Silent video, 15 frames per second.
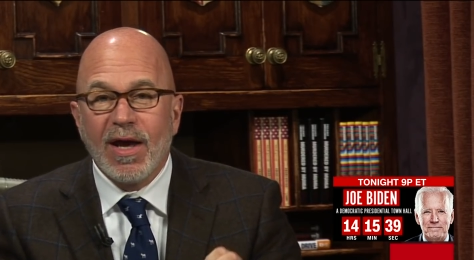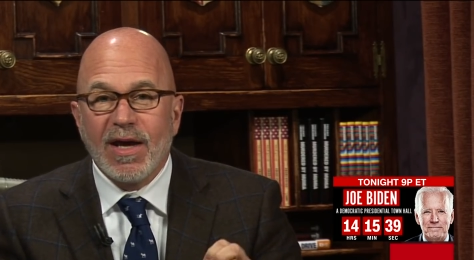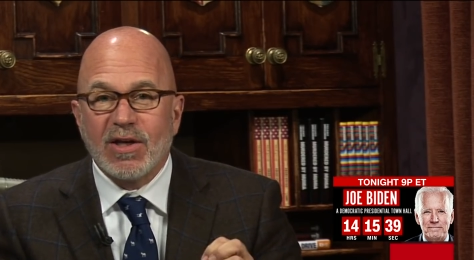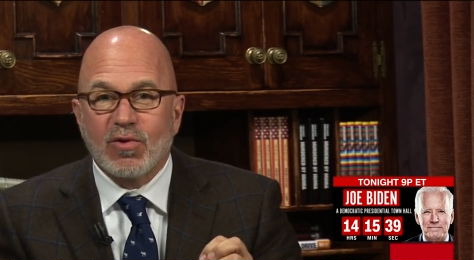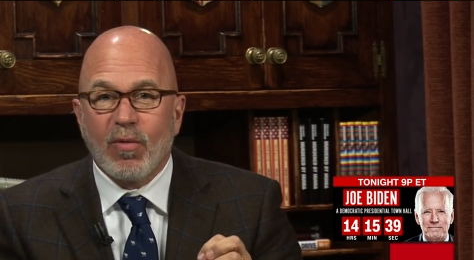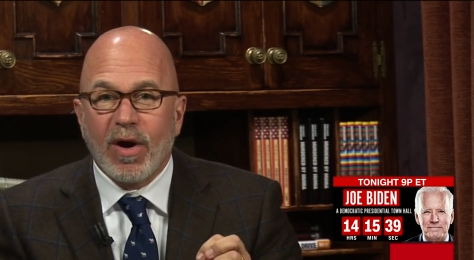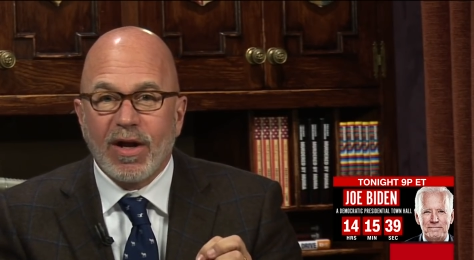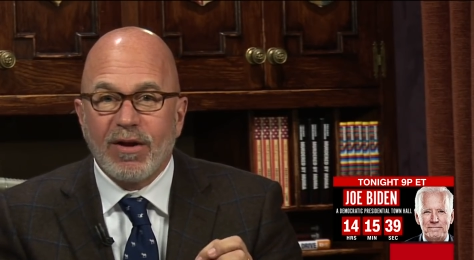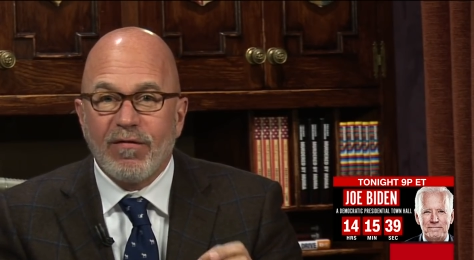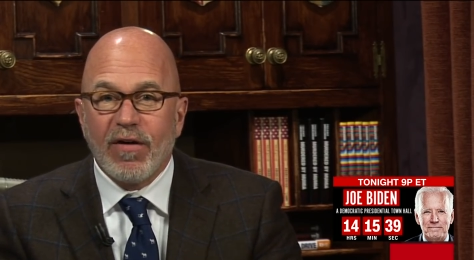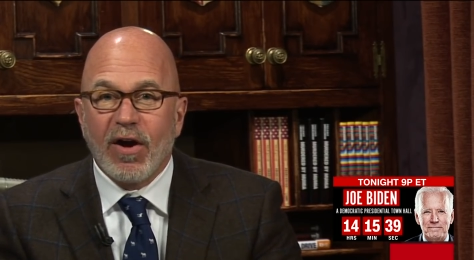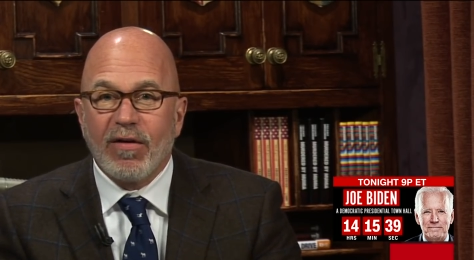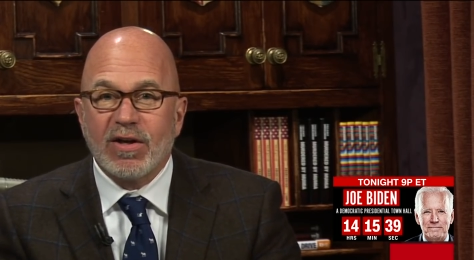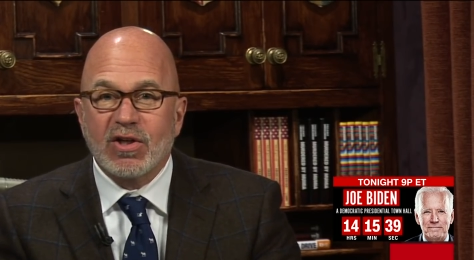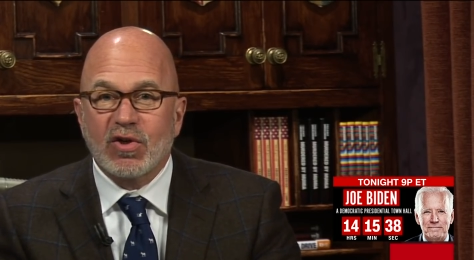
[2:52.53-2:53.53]
Speaker 1: He's running
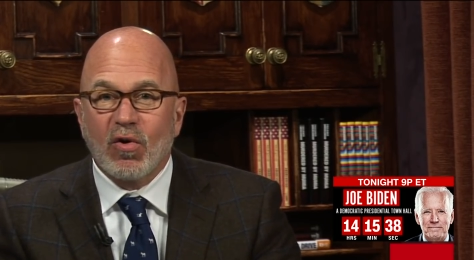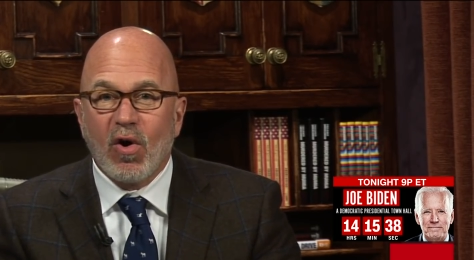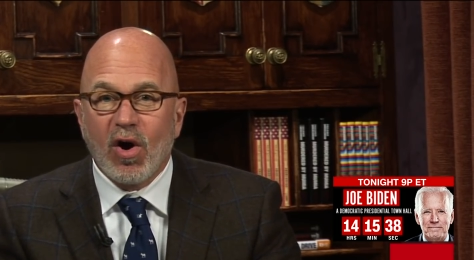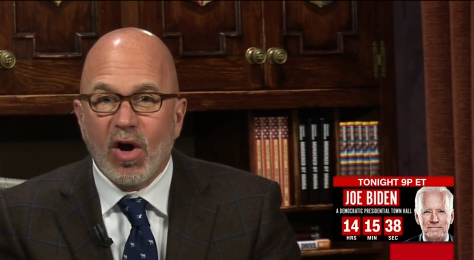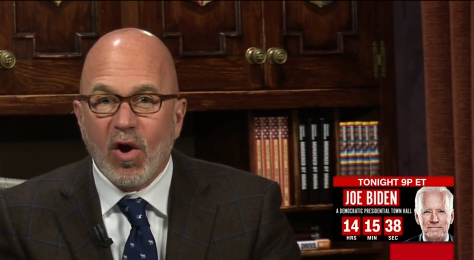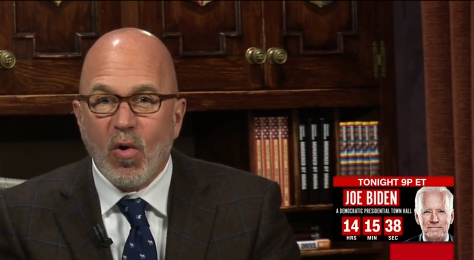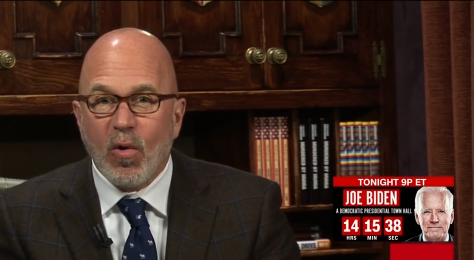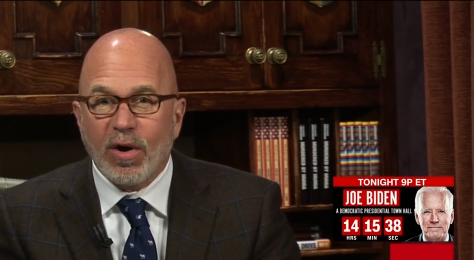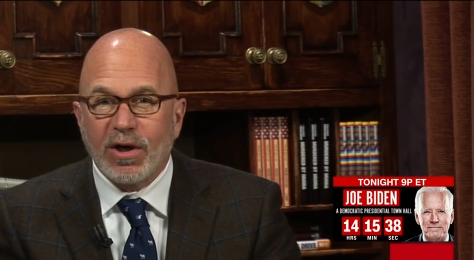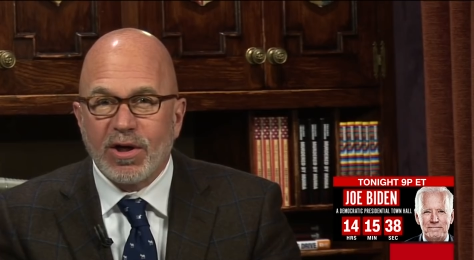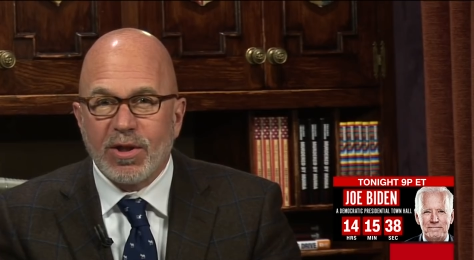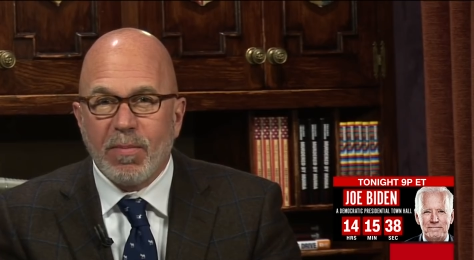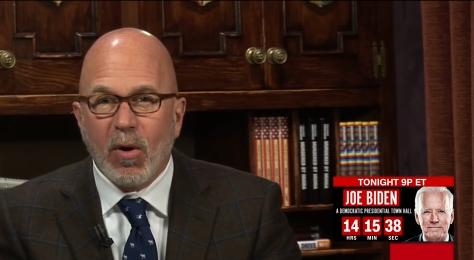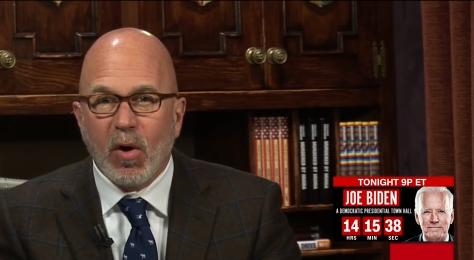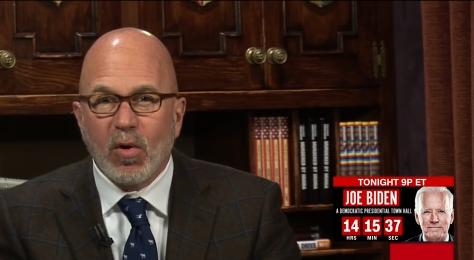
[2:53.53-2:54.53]
very strong,
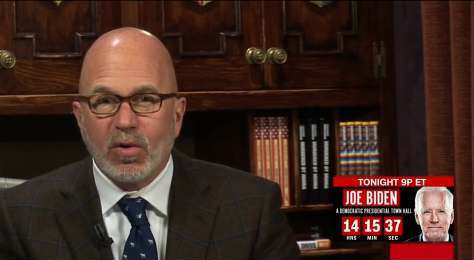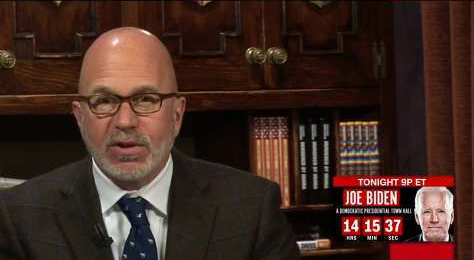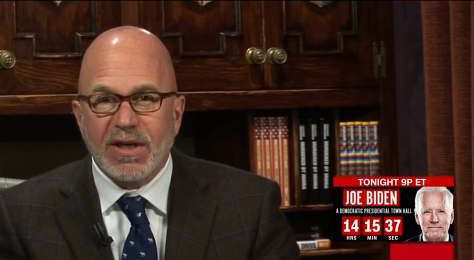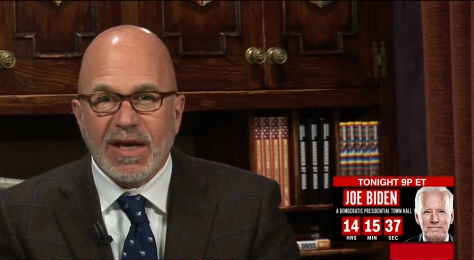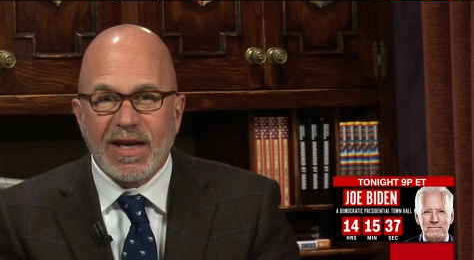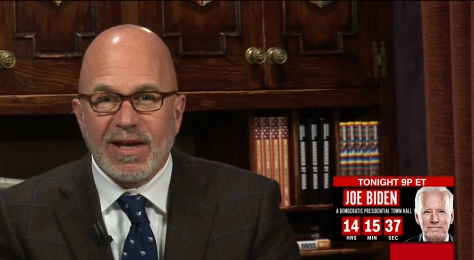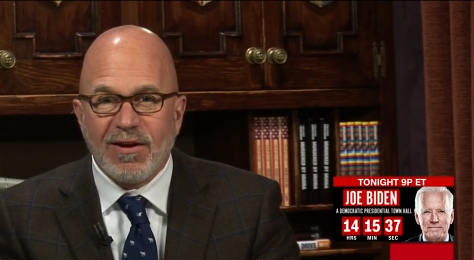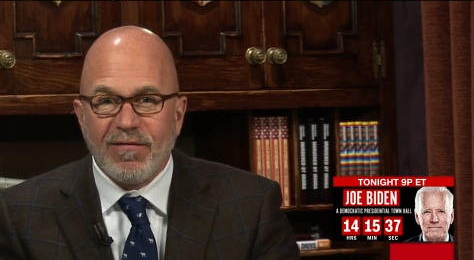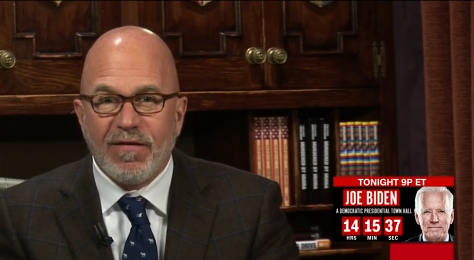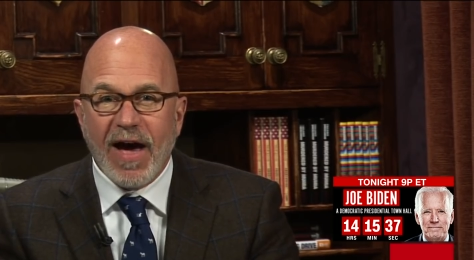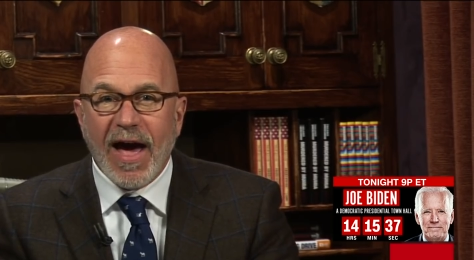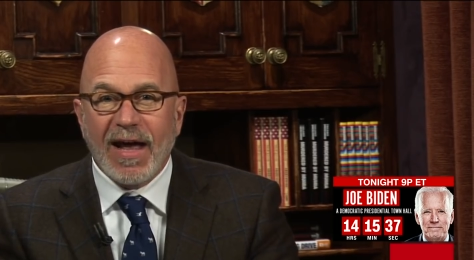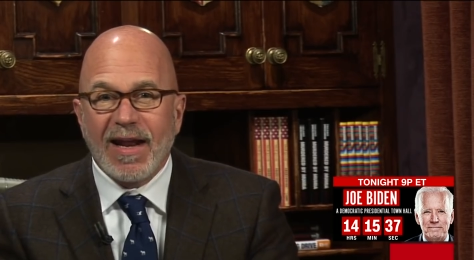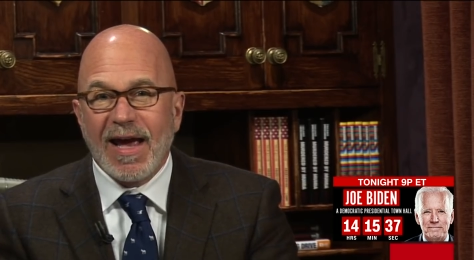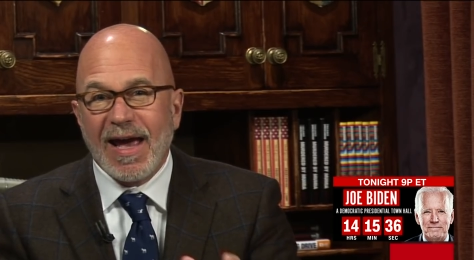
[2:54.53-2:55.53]
according to the polls, in
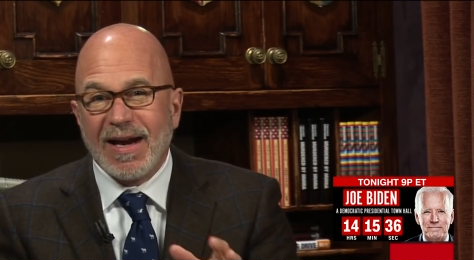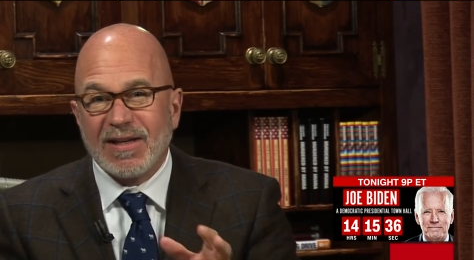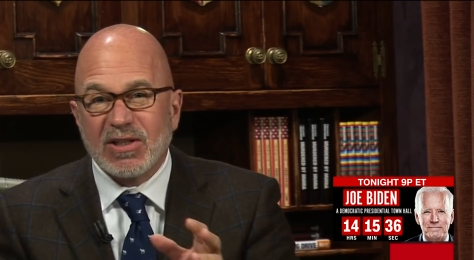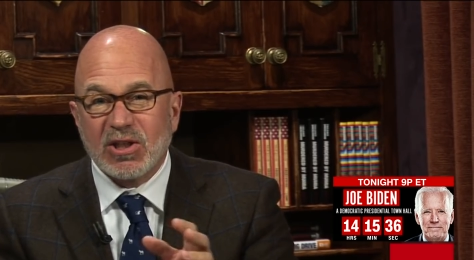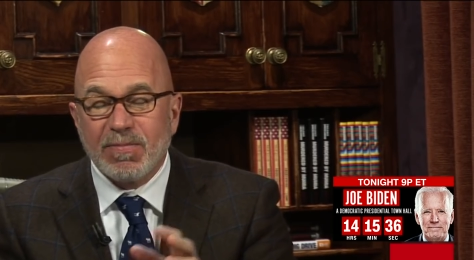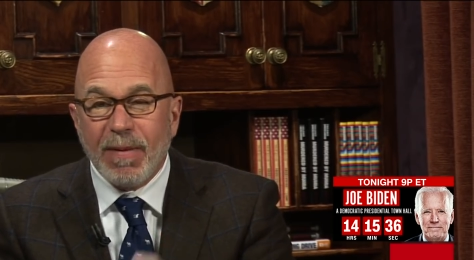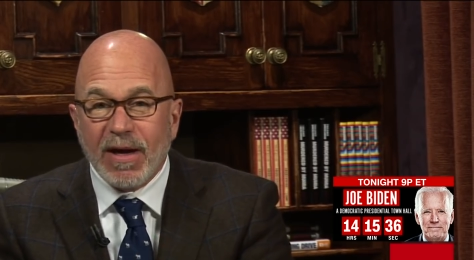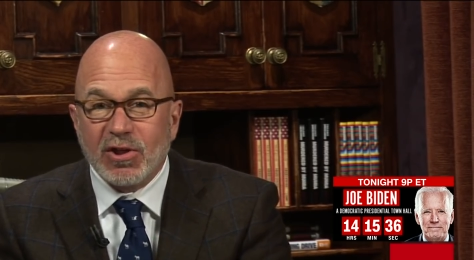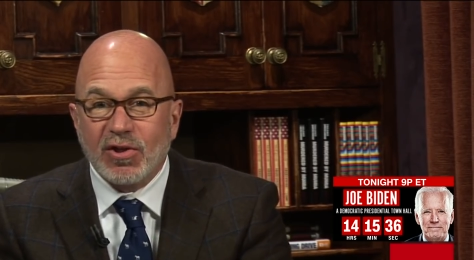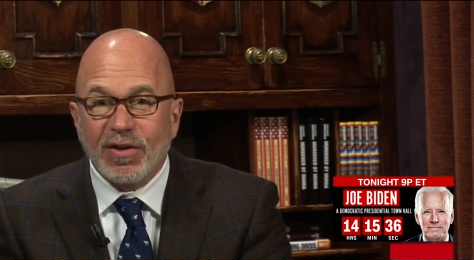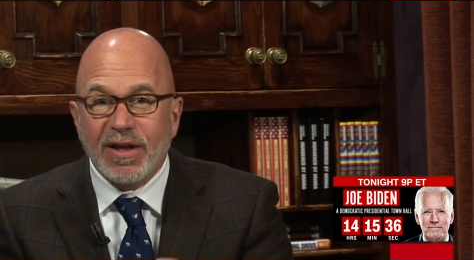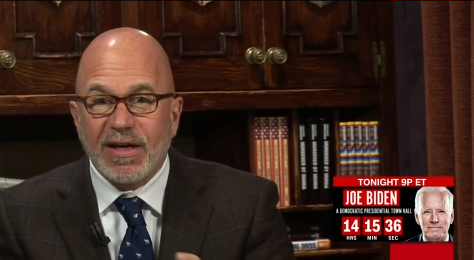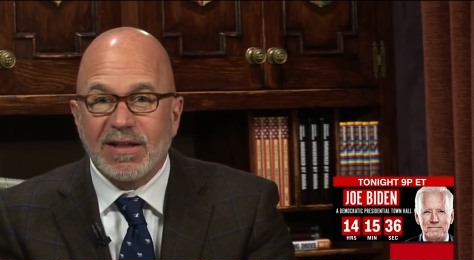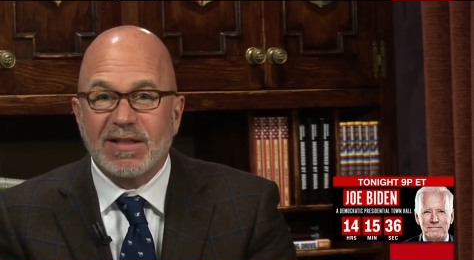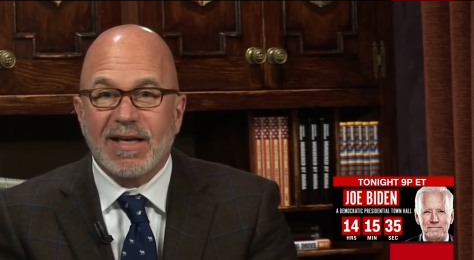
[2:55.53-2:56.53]
Nevada and
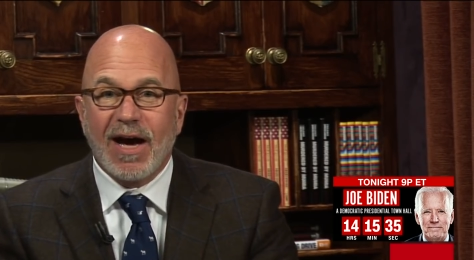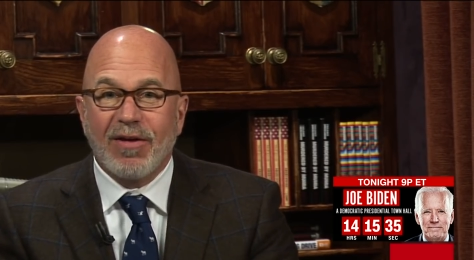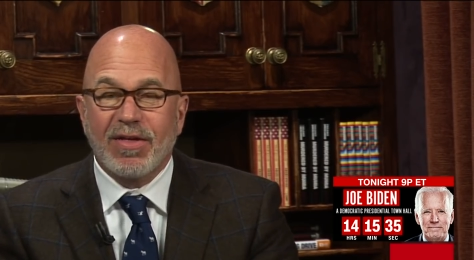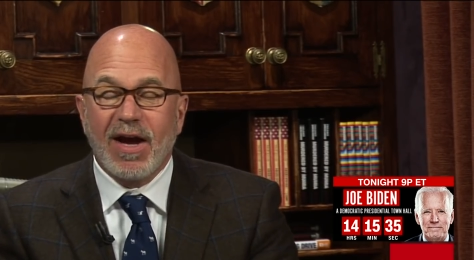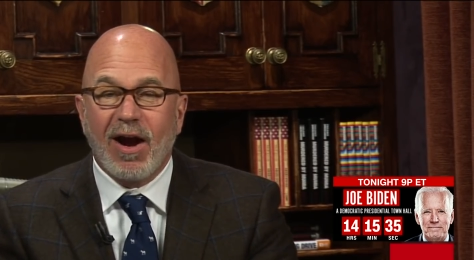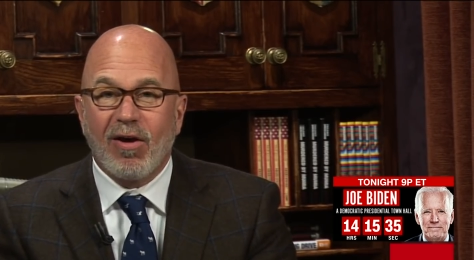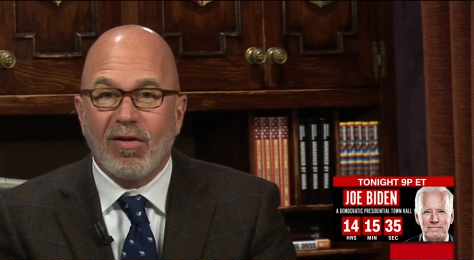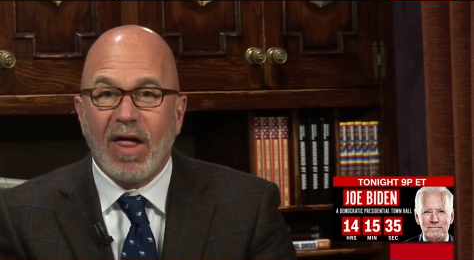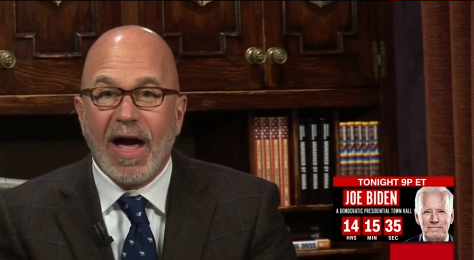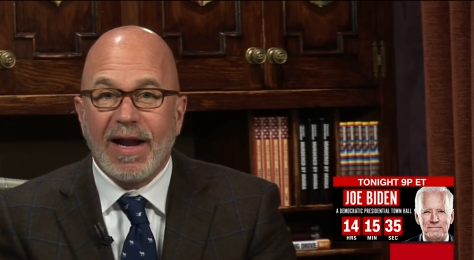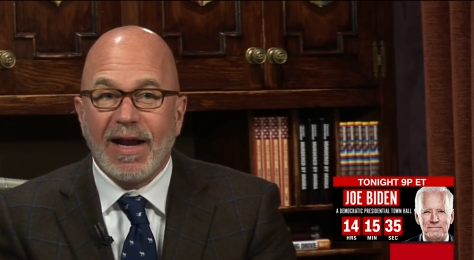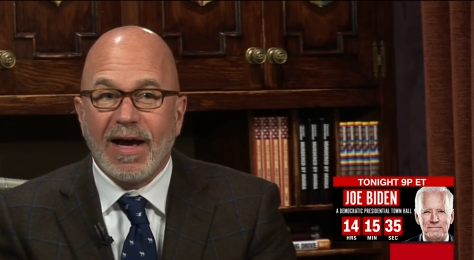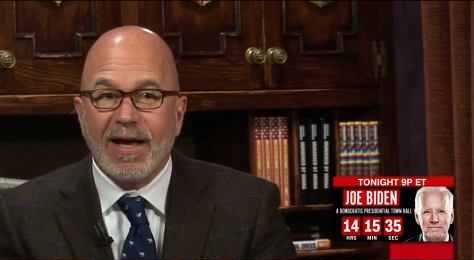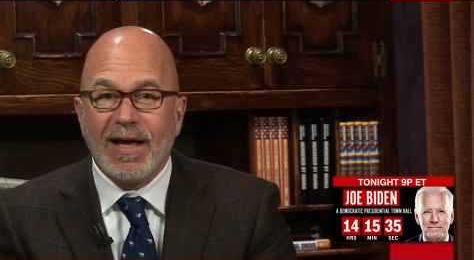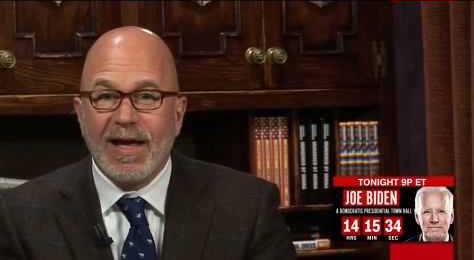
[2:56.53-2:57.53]
especially in South
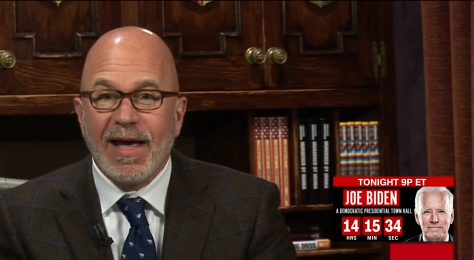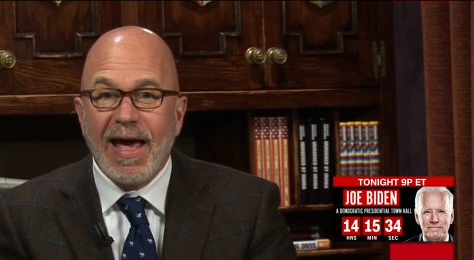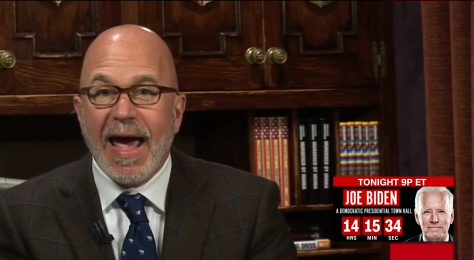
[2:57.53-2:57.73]
Carolina